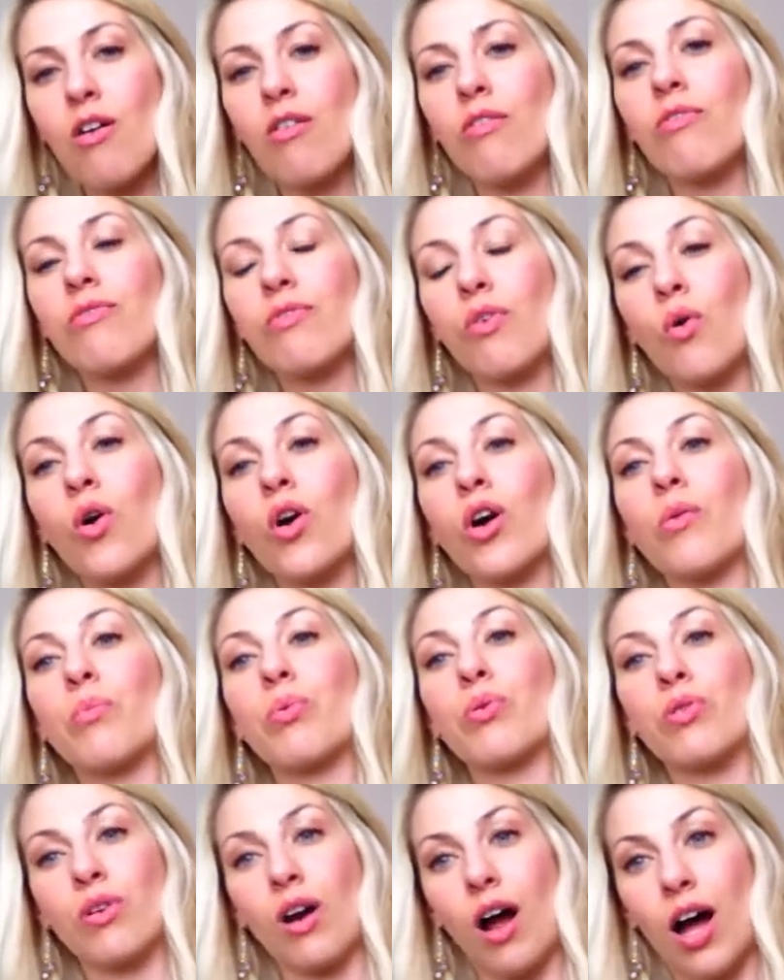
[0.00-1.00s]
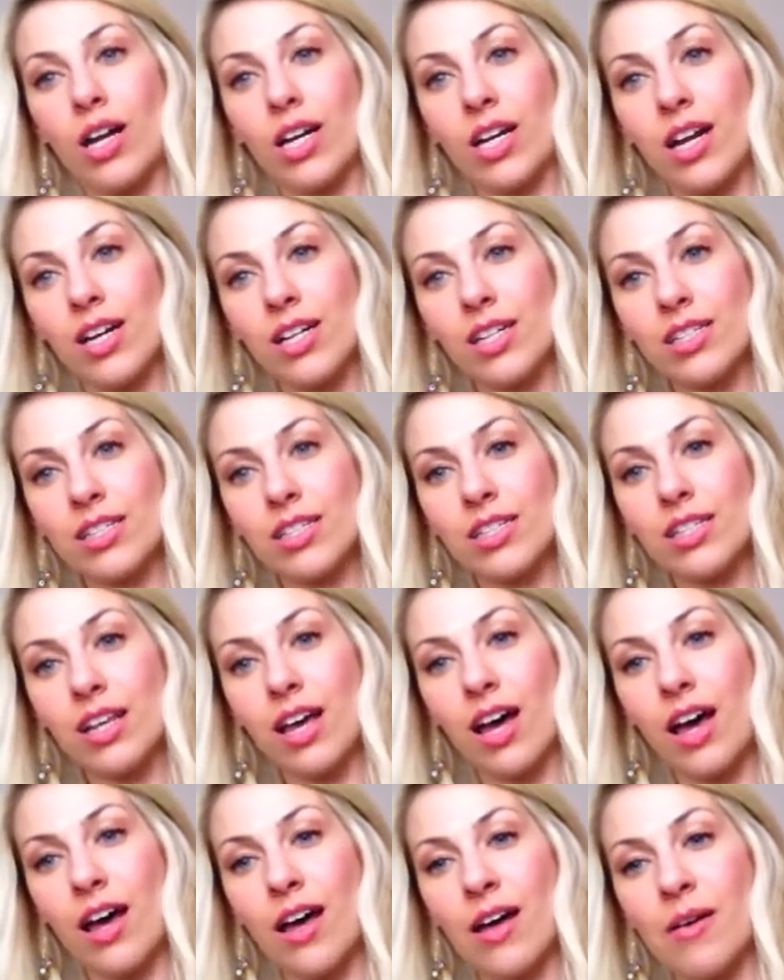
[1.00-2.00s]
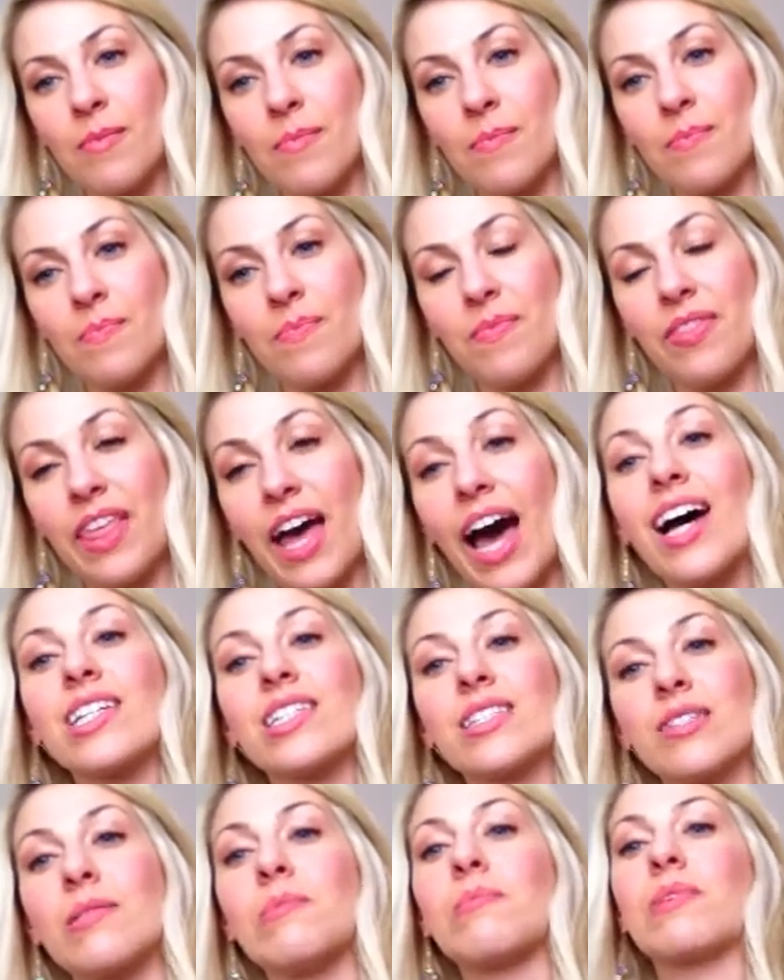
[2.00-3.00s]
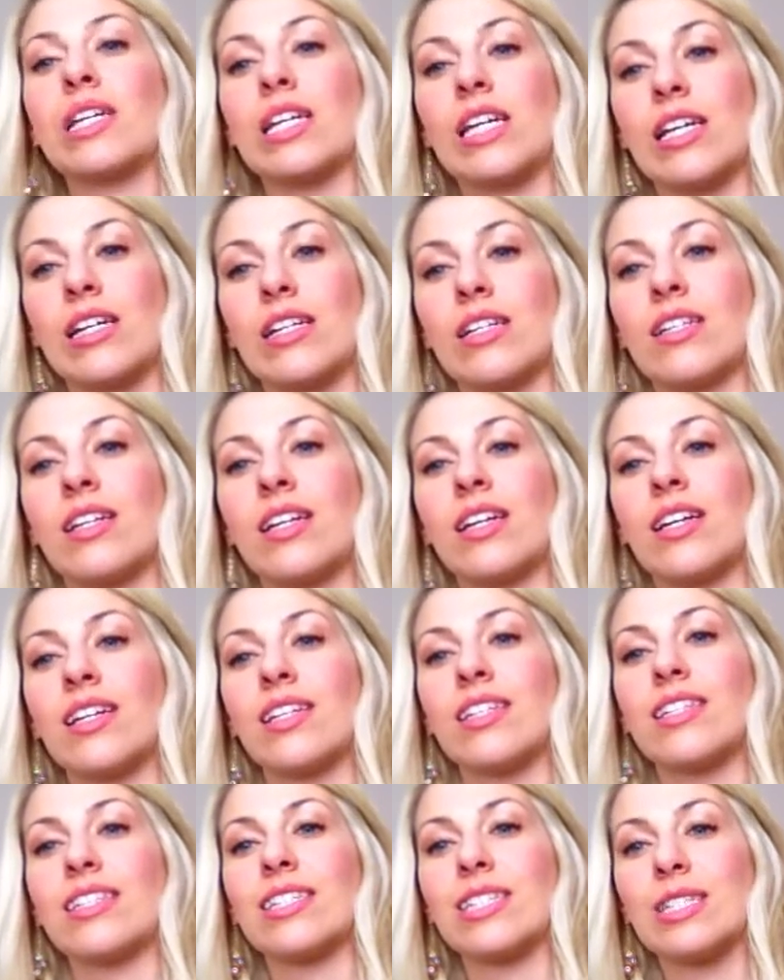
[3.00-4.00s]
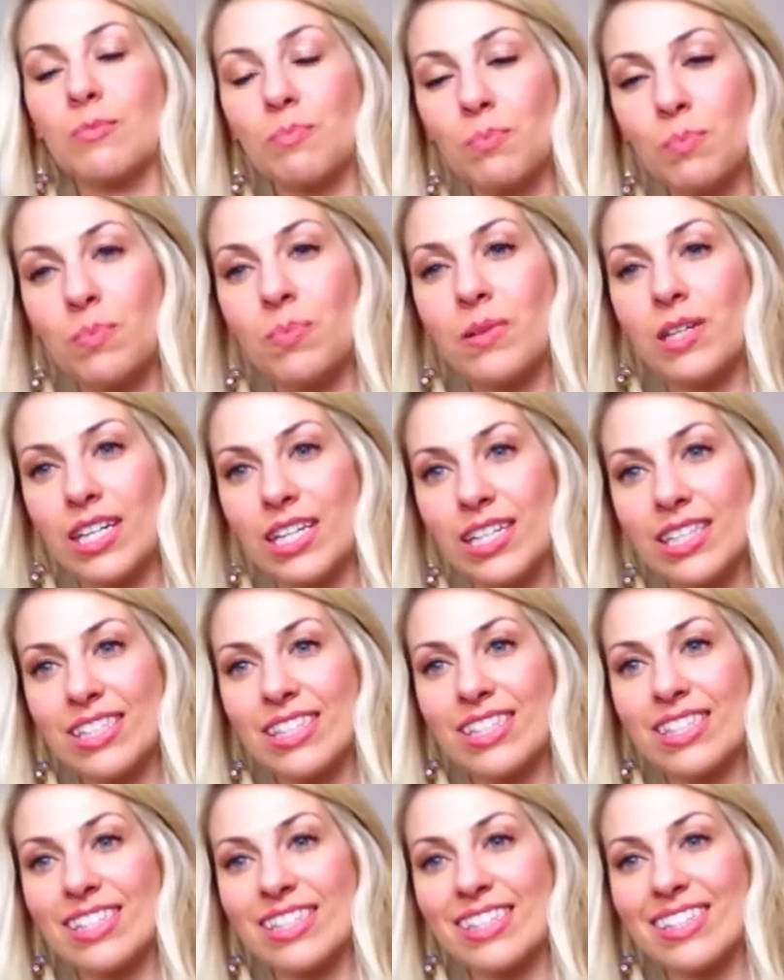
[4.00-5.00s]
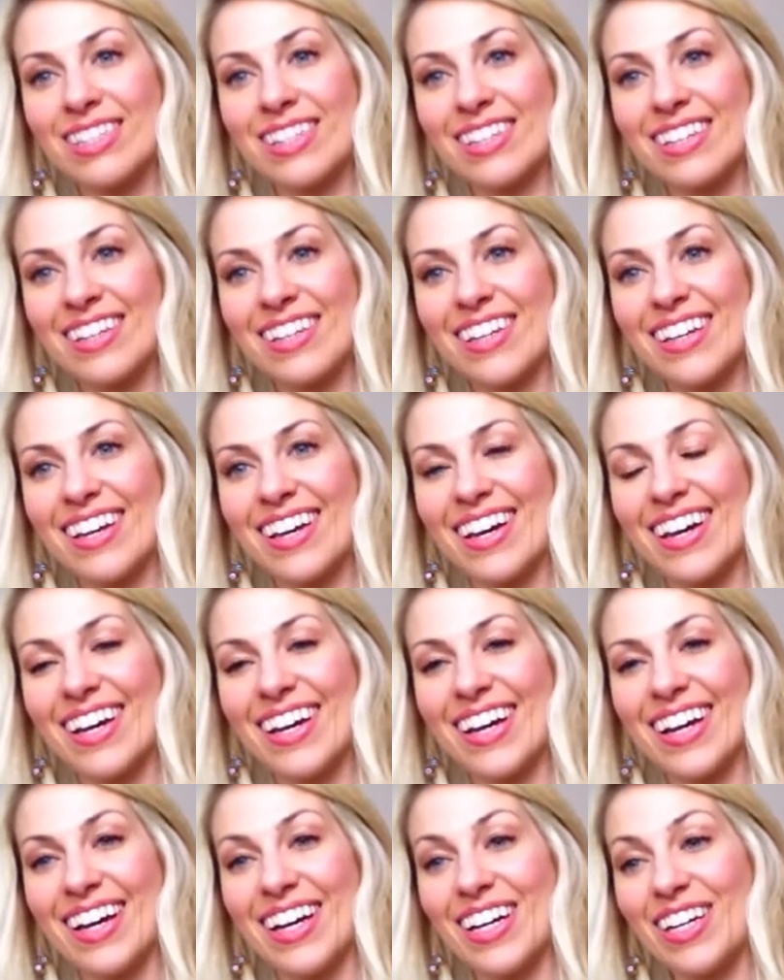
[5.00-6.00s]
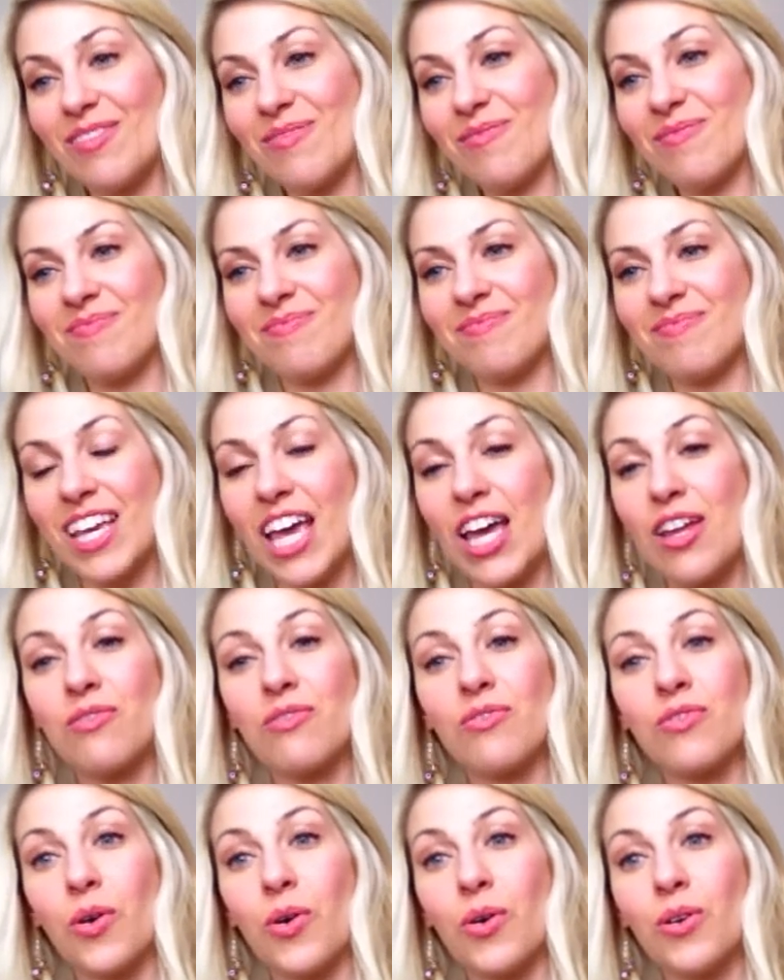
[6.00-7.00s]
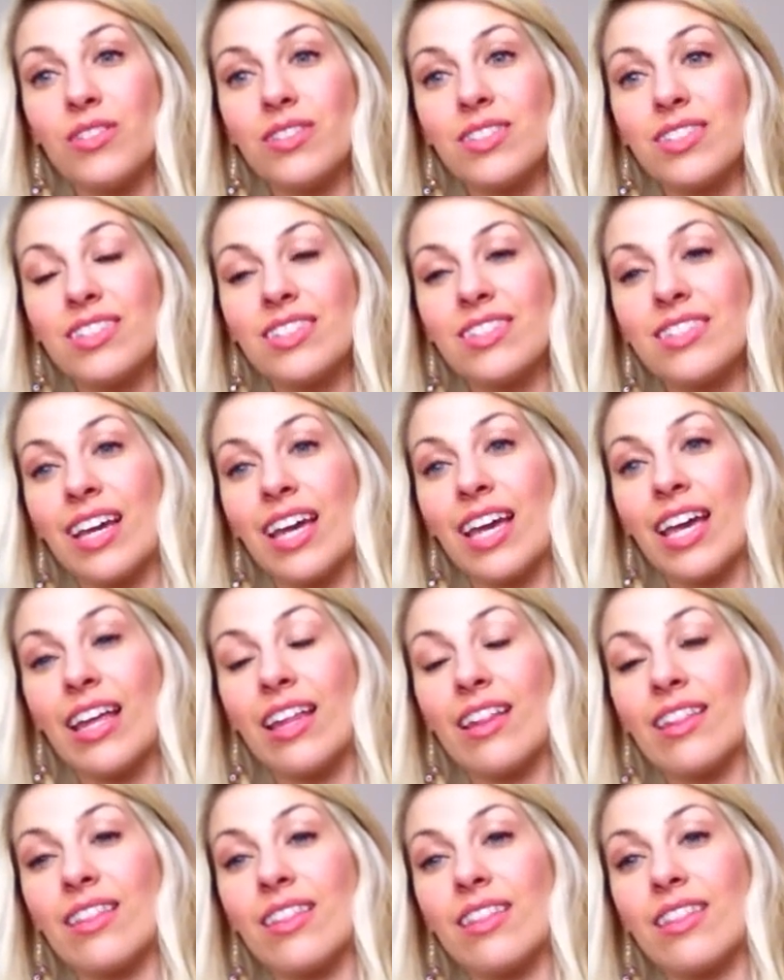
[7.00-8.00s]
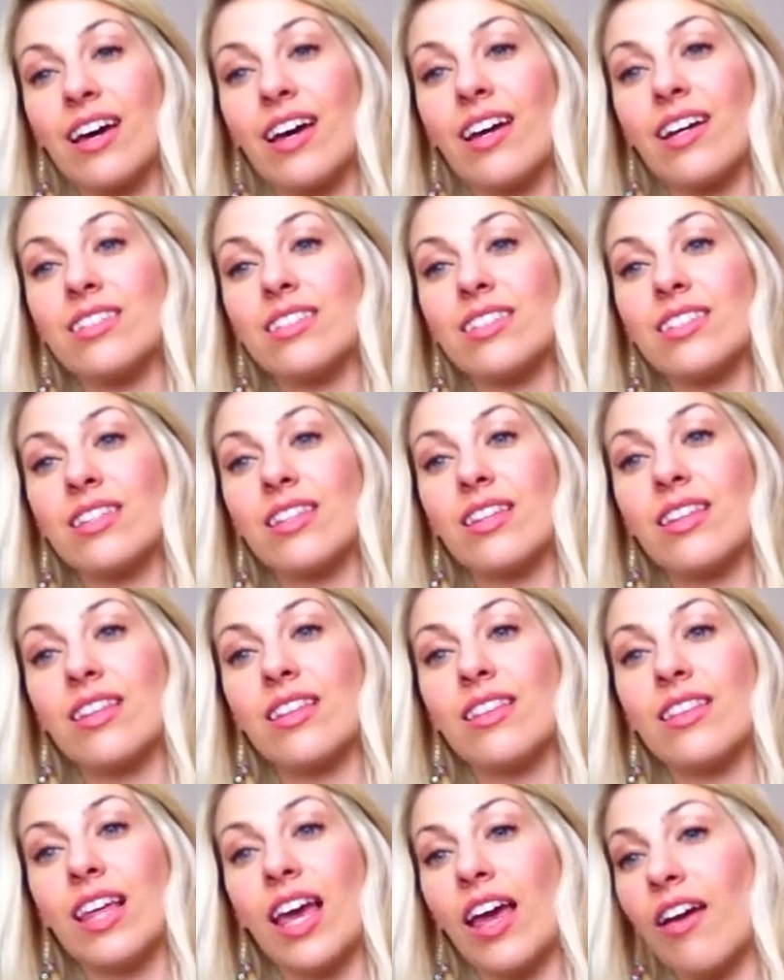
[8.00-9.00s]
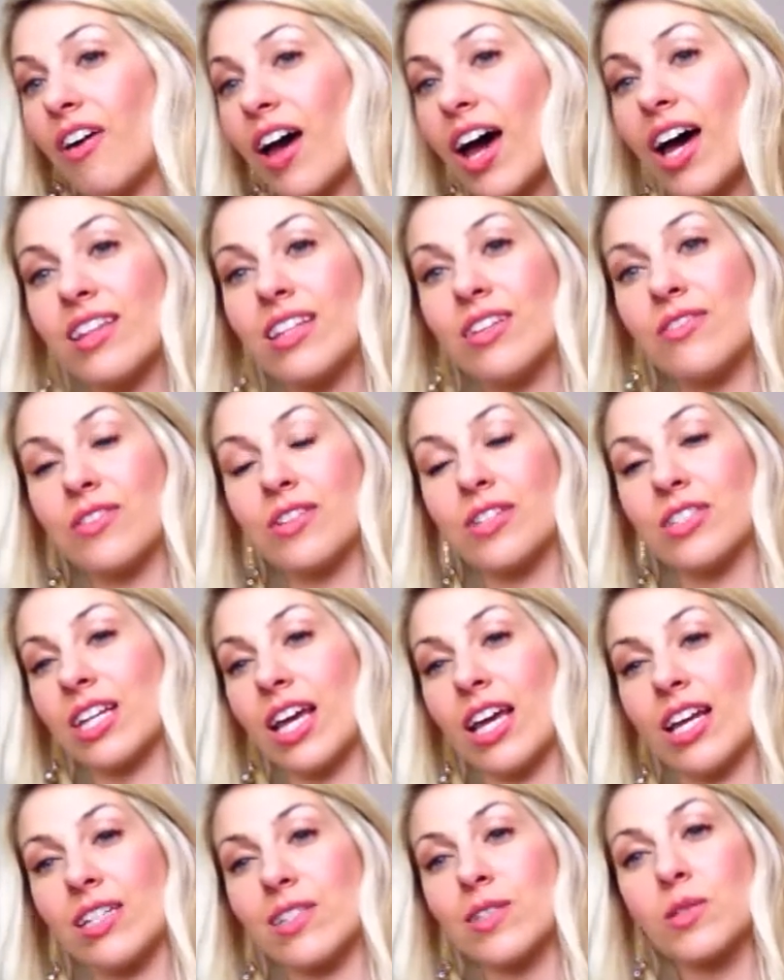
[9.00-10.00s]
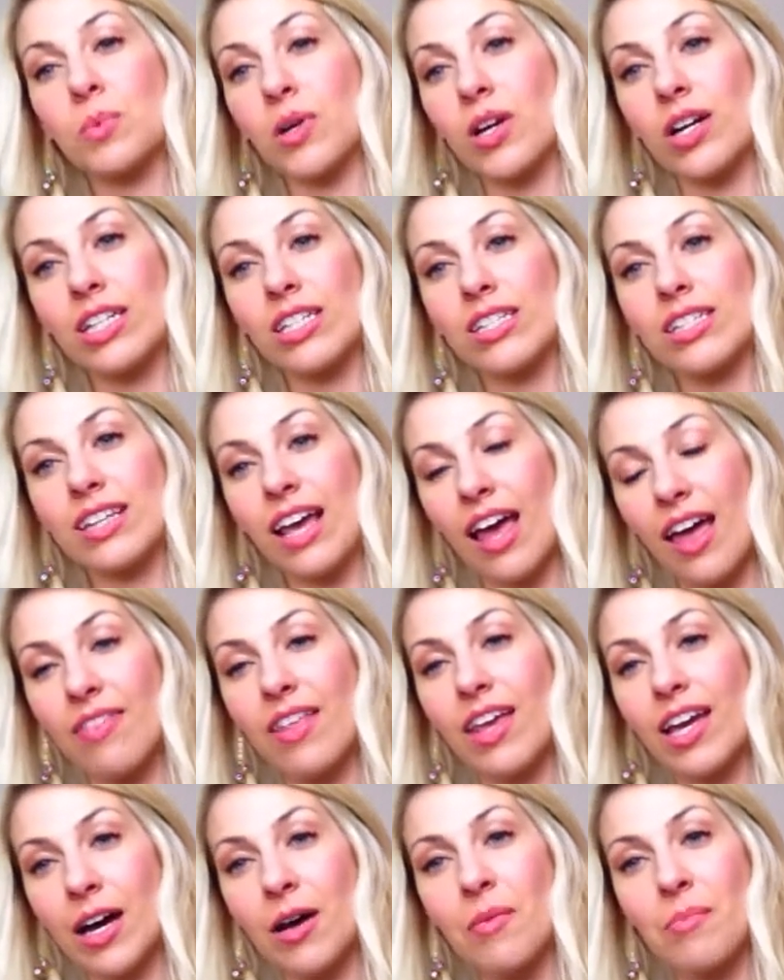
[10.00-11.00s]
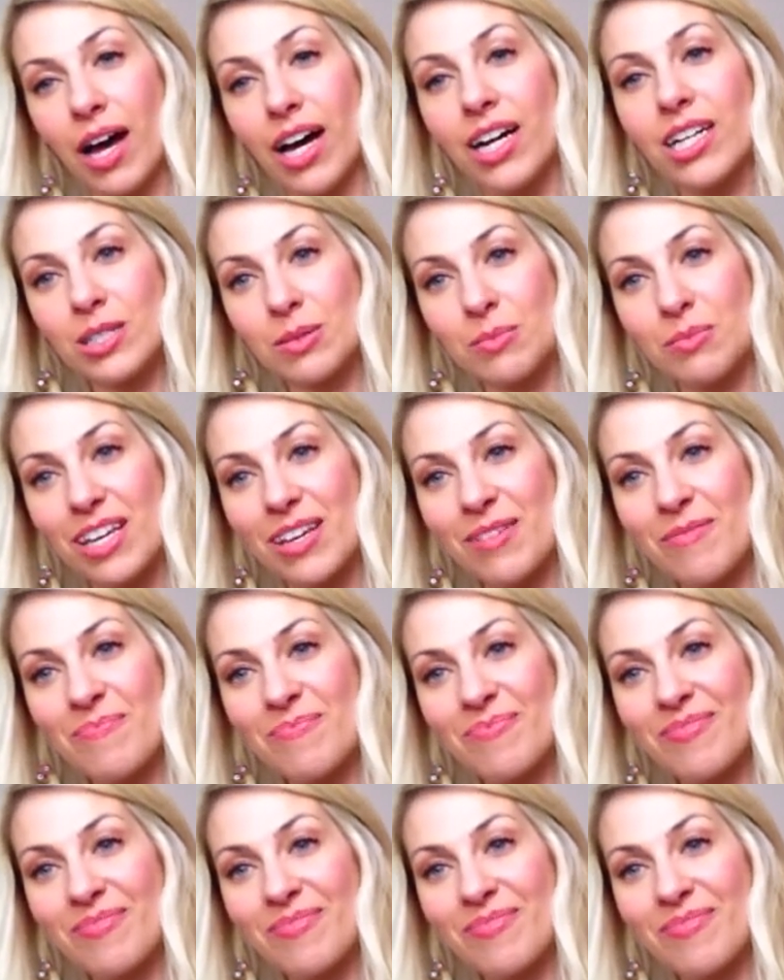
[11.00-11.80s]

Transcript: for products, um, that to me speaks um, tenfold, saying that they've had the firsthand experience and they come back to me.